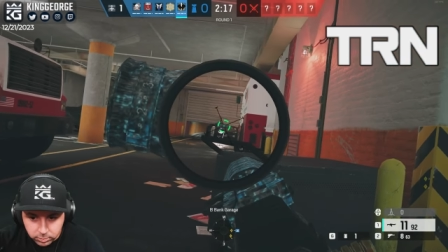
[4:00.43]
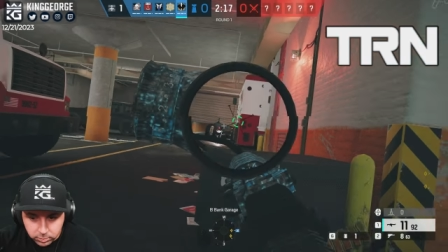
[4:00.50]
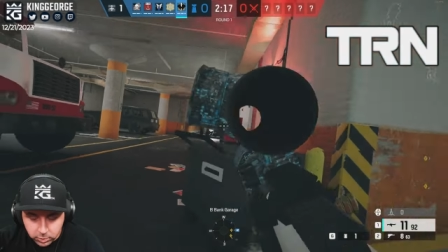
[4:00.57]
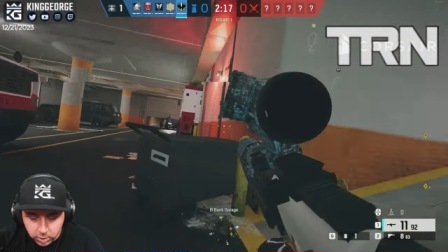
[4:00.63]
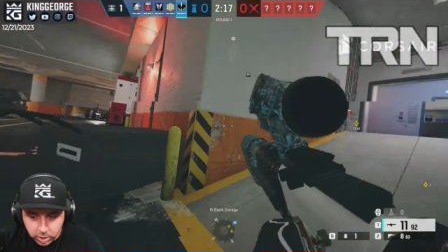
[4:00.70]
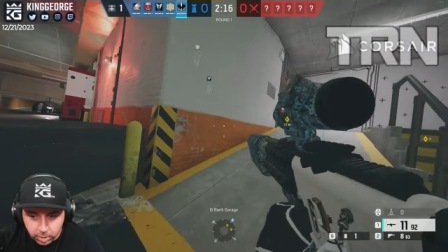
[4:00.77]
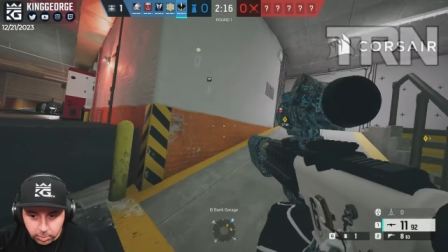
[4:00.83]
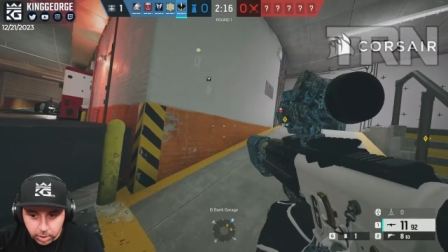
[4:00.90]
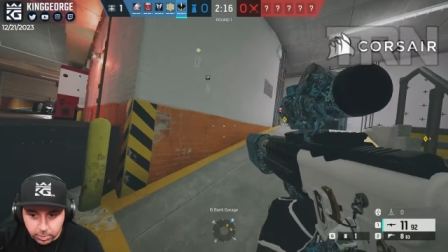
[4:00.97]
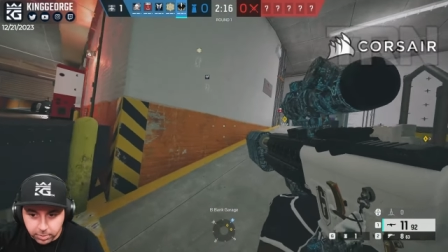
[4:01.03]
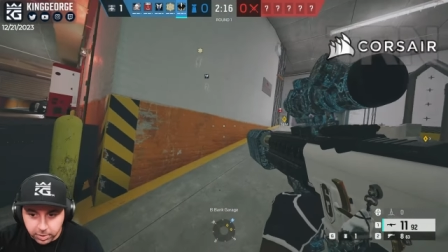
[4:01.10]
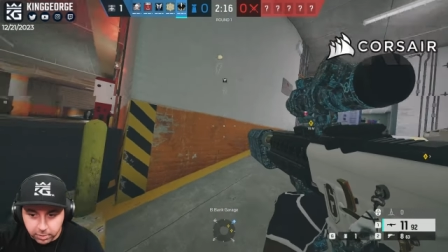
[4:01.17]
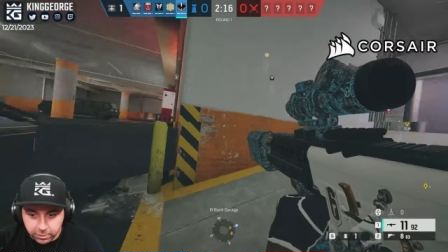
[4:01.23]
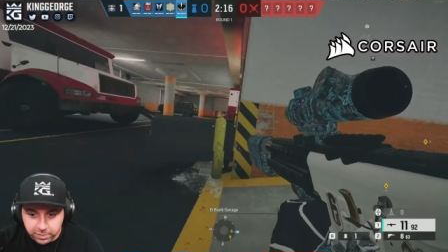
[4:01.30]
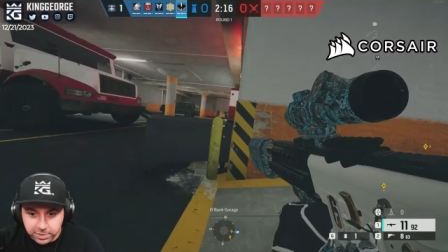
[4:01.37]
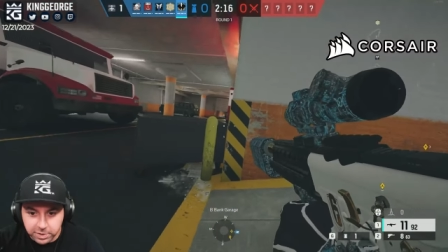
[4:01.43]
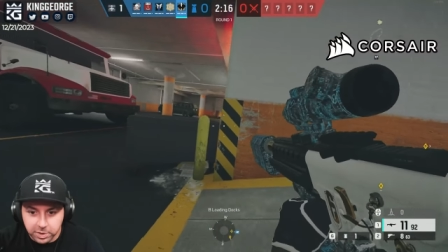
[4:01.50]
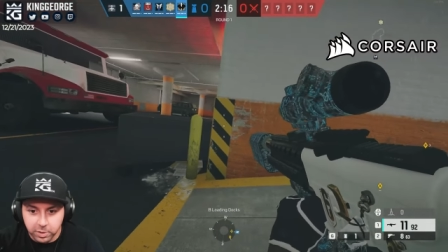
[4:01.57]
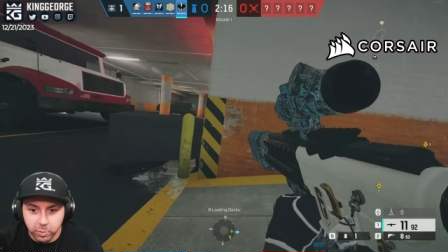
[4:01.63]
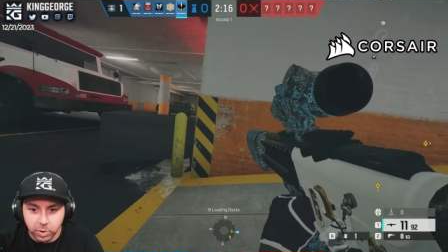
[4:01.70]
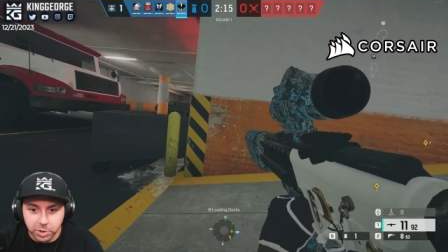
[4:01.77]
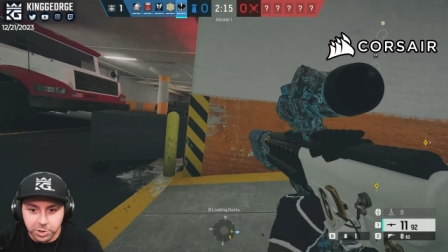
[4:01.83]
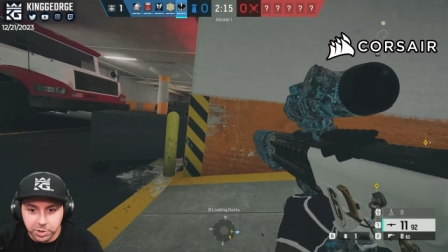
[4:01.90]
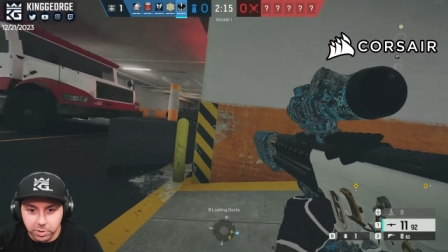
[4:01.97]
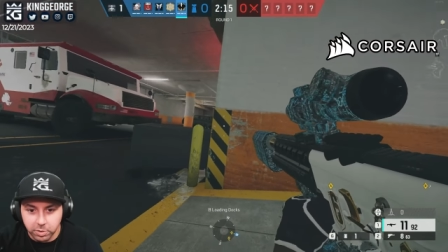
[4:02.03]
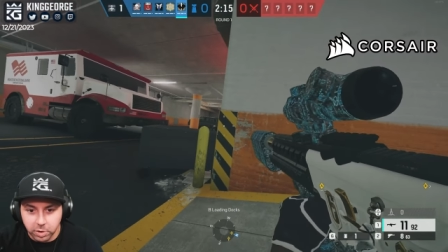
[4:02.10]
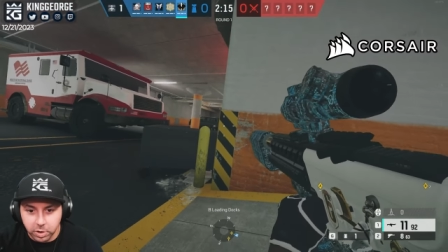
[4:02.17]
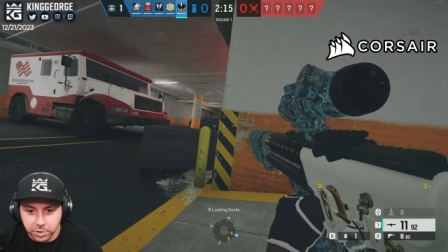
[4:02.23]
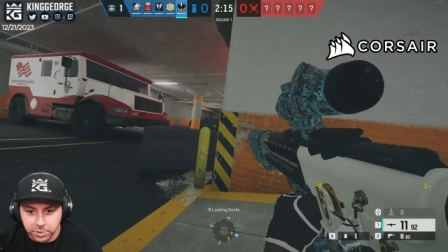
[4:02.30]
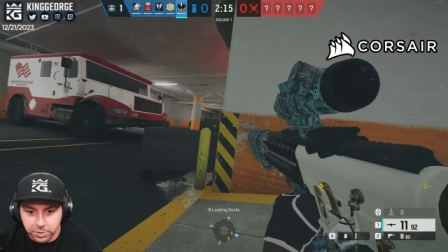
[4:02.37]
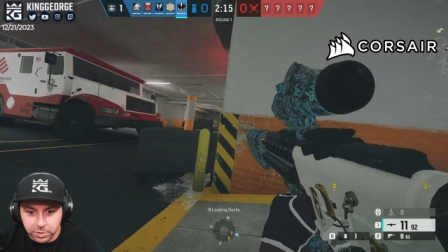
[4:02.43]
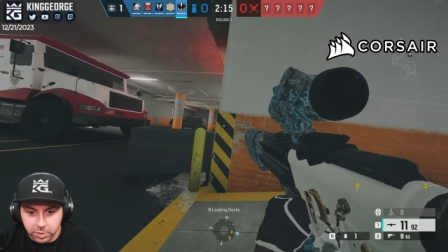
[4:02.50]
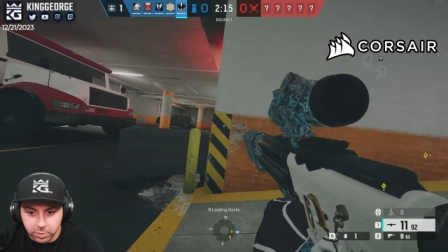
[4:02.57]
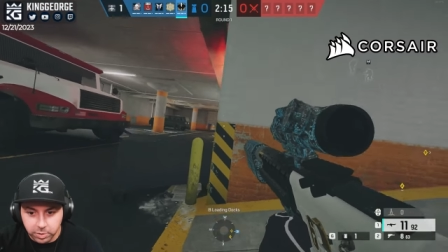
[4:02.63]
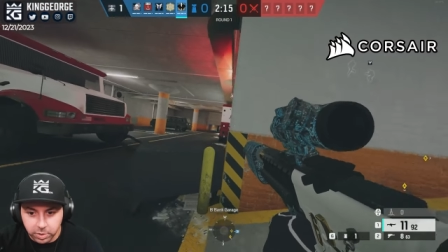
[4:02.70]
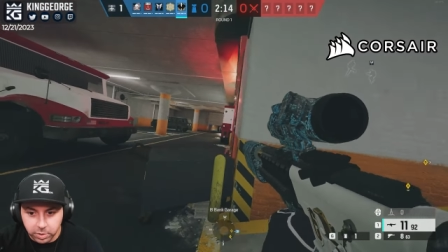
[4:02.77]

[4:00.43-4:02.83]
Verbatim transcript: No, I'm like physically watching garage, isn't it?